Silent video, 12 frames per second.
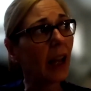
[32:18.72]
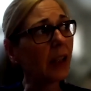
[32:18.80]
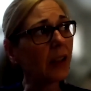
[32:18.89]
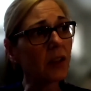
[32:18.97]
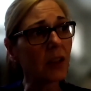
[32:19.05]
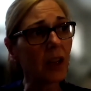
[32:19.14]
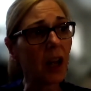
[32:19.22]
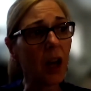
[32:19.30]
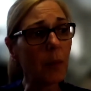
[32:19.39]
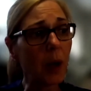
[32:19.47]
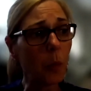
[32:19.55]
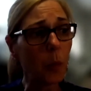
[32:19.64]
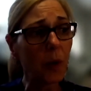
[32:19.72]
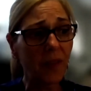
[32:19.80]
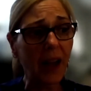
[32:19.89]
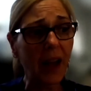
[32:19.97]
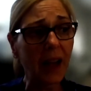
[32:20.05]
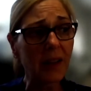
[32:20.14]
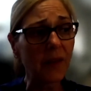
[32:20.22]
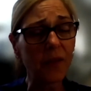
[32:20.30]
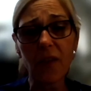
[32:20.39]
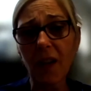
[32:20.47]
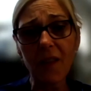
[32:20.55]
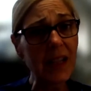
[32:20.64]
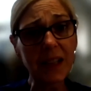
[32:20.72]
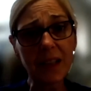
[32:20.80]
And we've had very